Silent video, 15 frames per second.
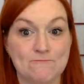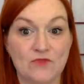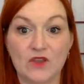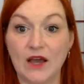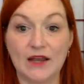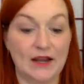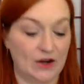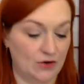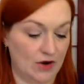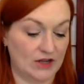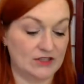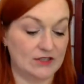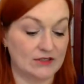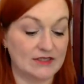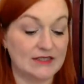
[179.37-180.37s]
gotten at garage
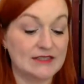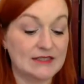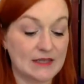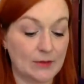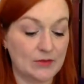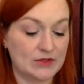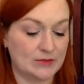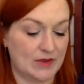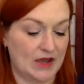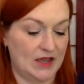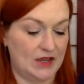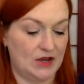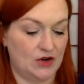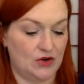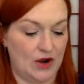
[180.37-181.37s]
sales, and some was
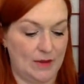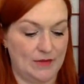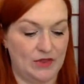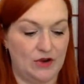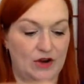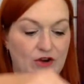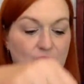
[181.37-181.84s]
my grandmother and